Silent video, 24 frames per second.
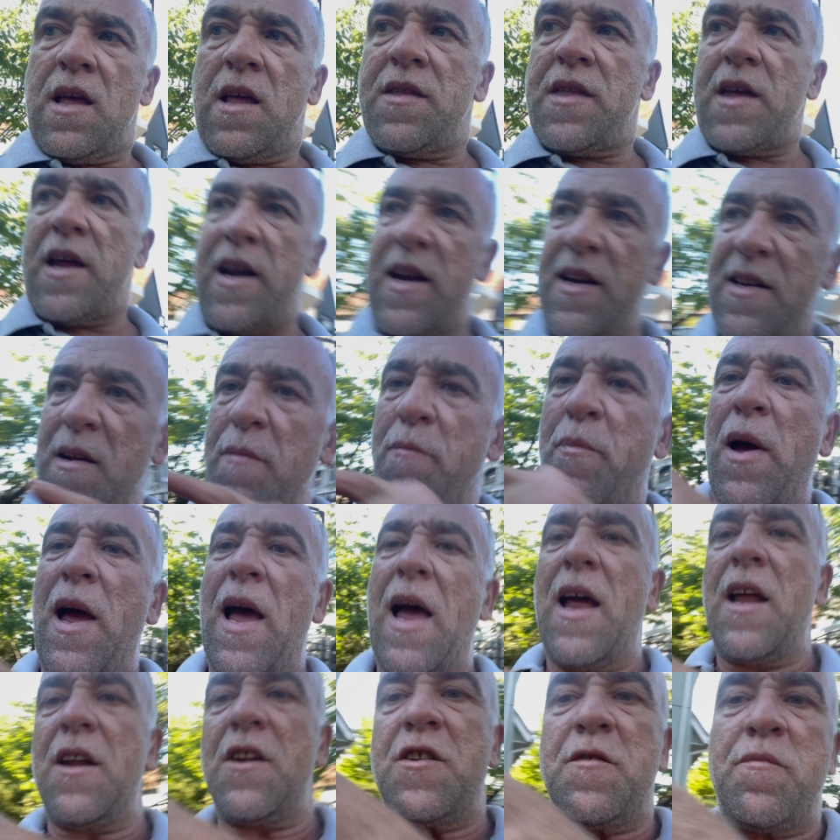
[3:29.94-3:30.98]
There is a
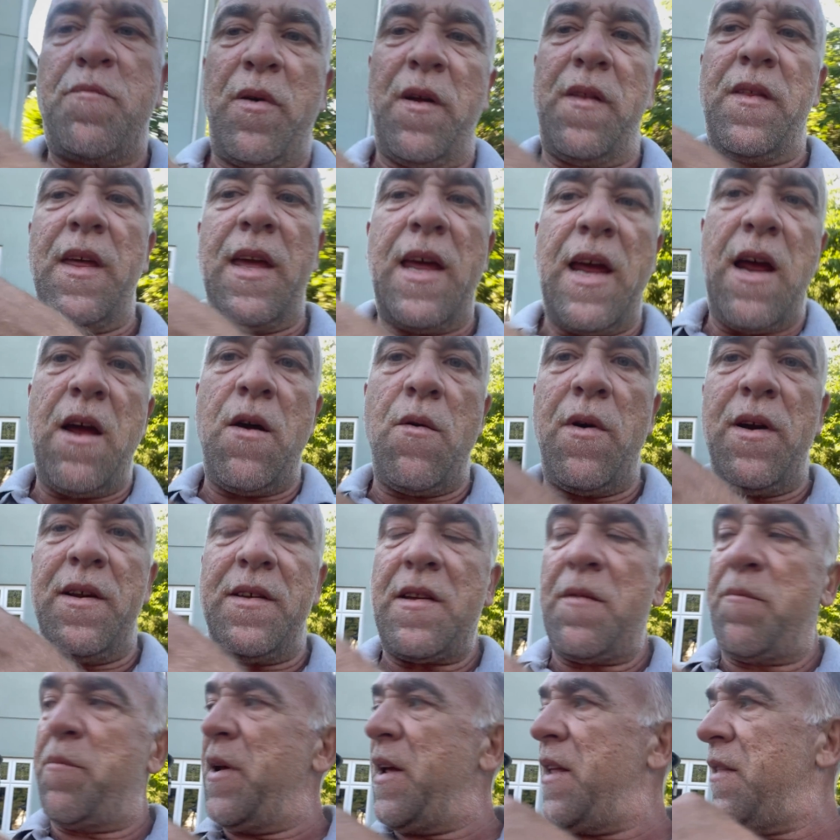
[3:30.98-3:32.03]
patch by there where
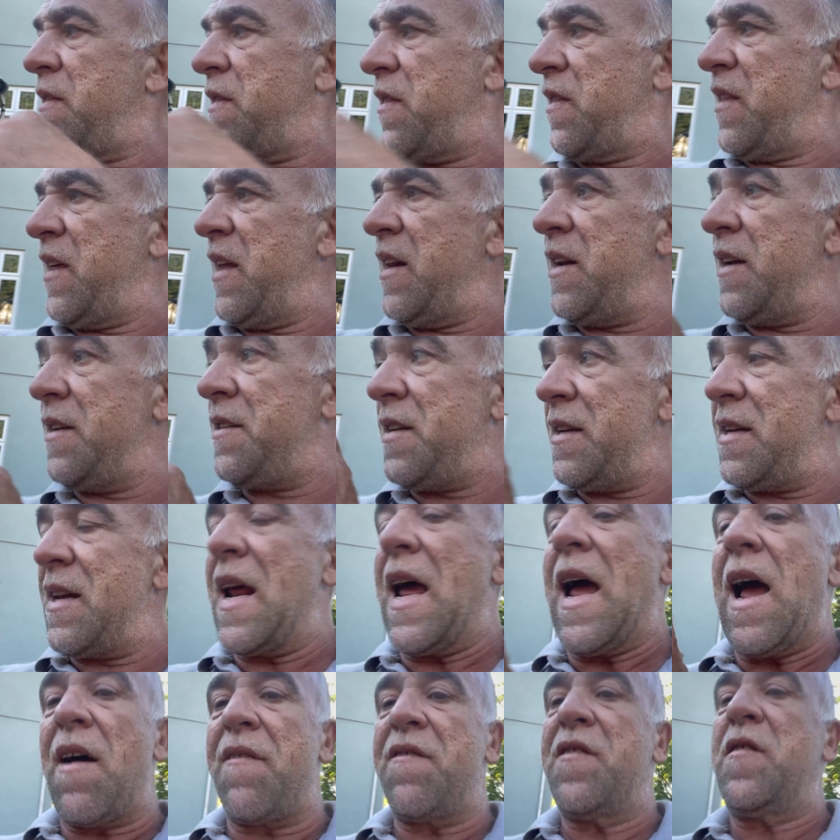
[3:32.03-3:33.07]
it's a bit thinner, didn't
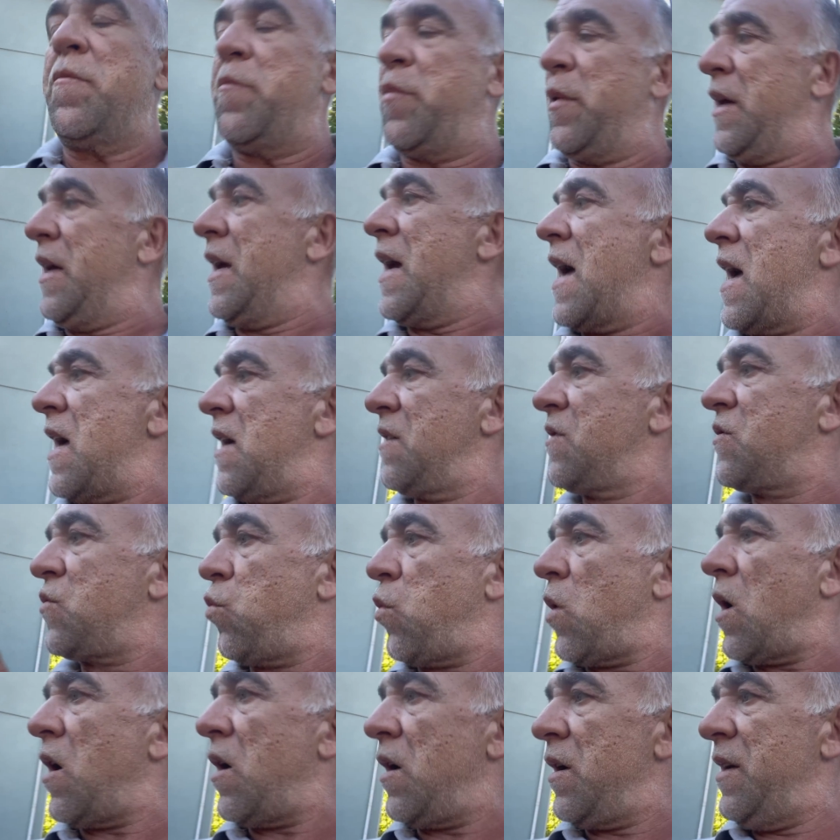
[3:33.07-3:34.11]
have to be as
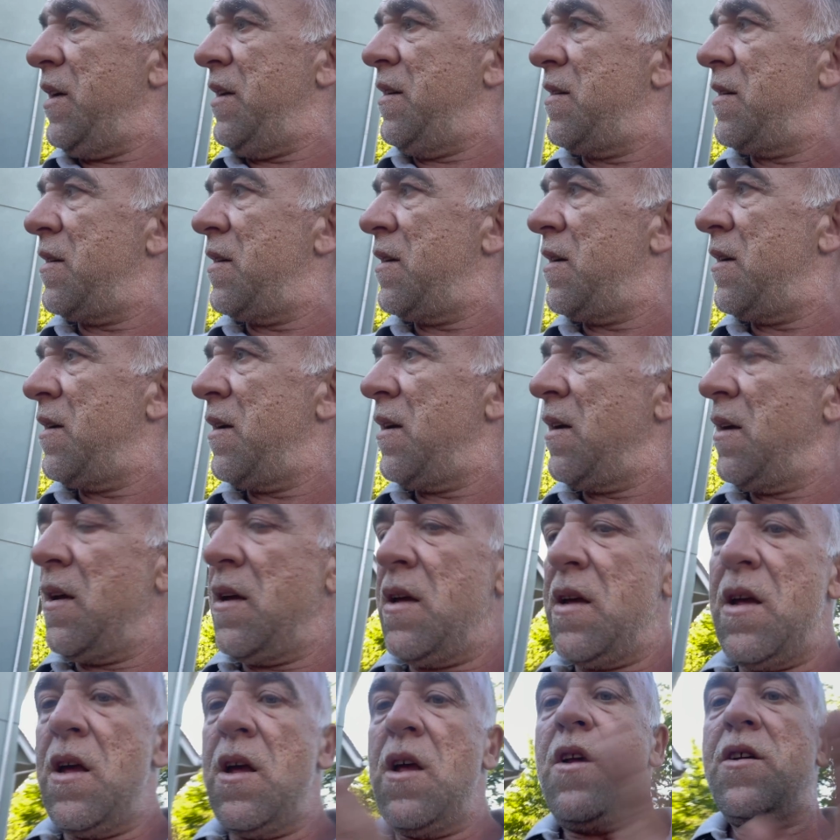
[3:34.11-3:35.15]
wide.
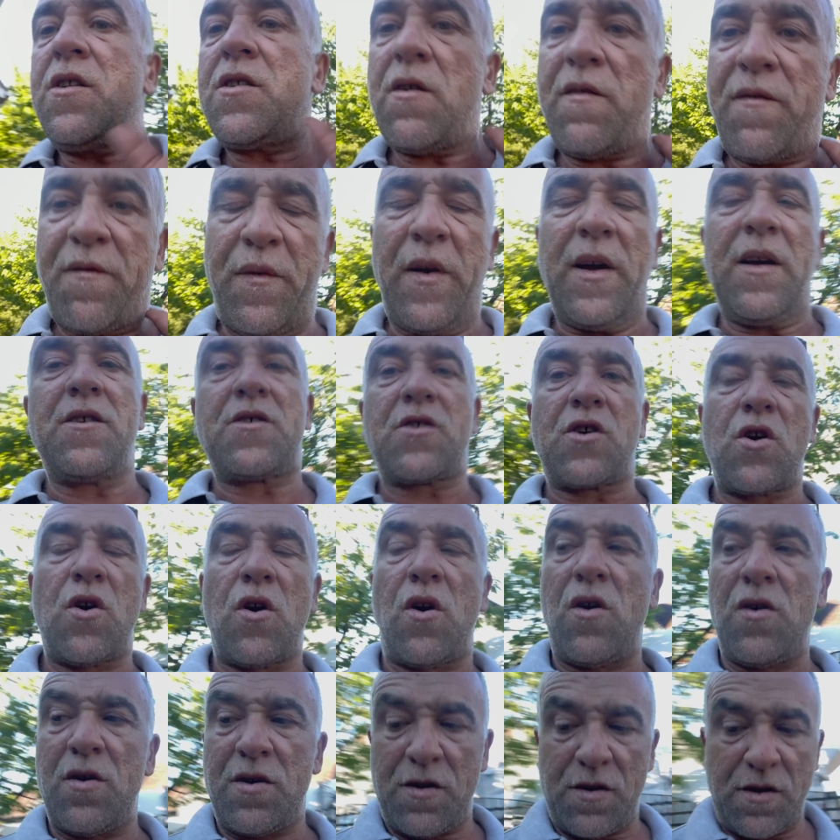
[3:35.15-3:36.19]
So fingers
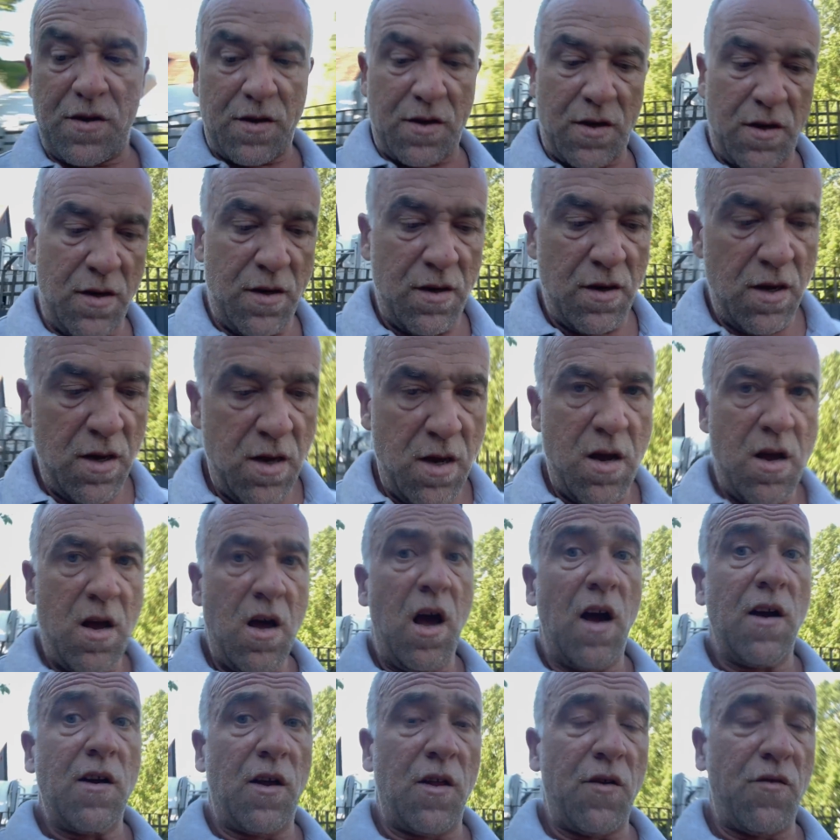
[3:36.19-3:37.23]
crossed,
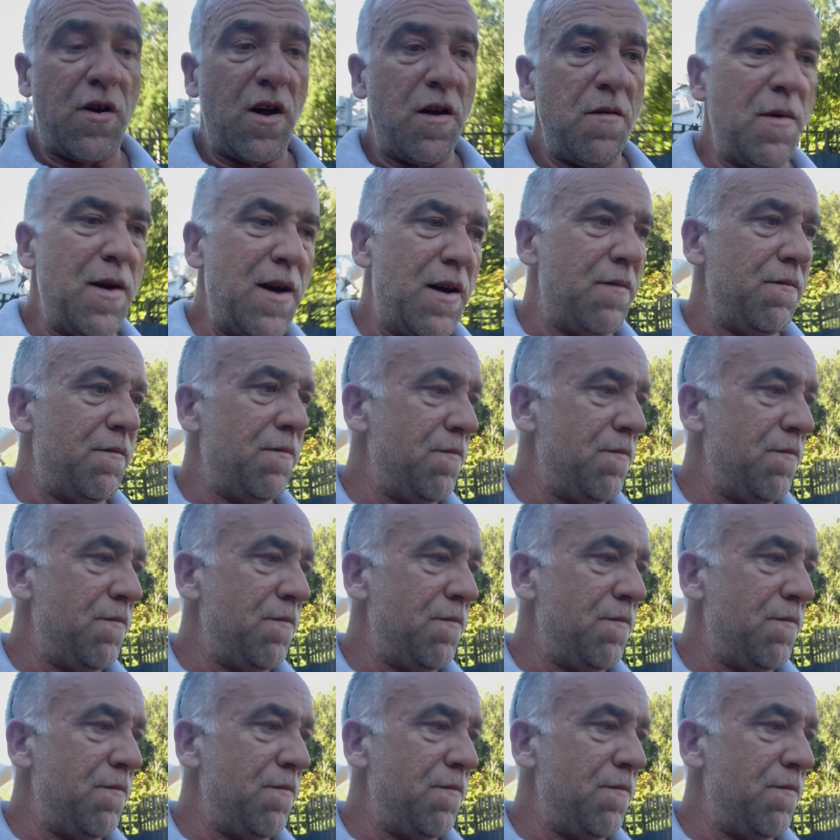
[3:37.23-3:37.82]
I got the right man.